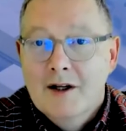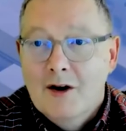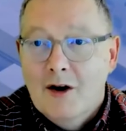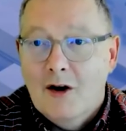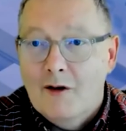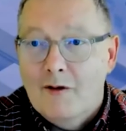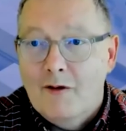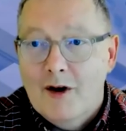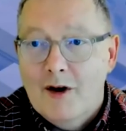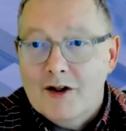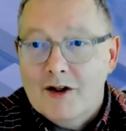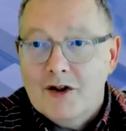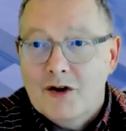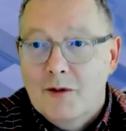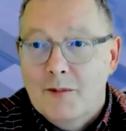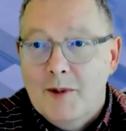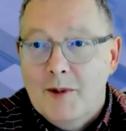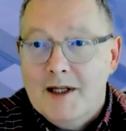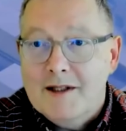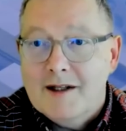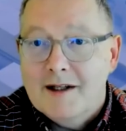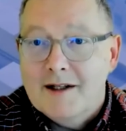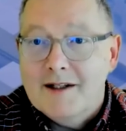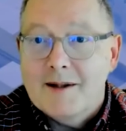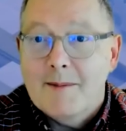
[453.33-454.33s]
or virtual
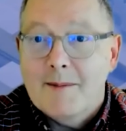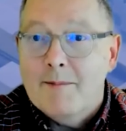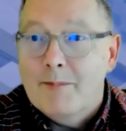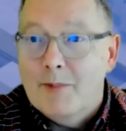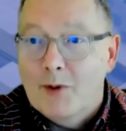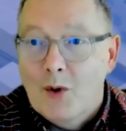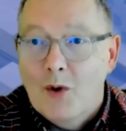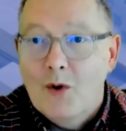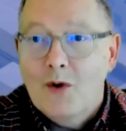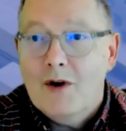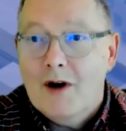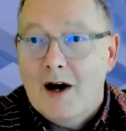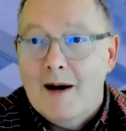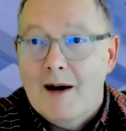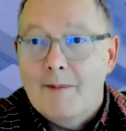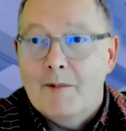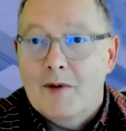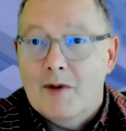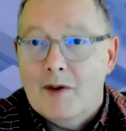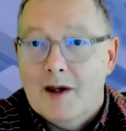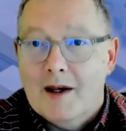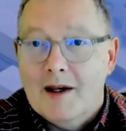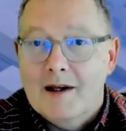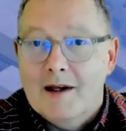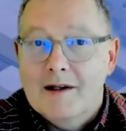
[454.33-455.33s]
meetings and program
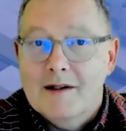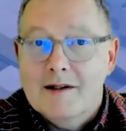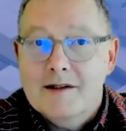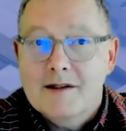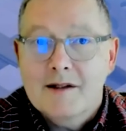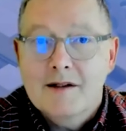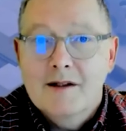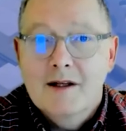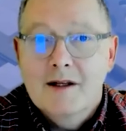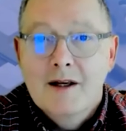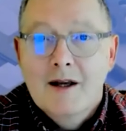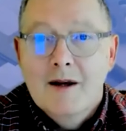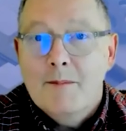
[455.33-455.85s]
things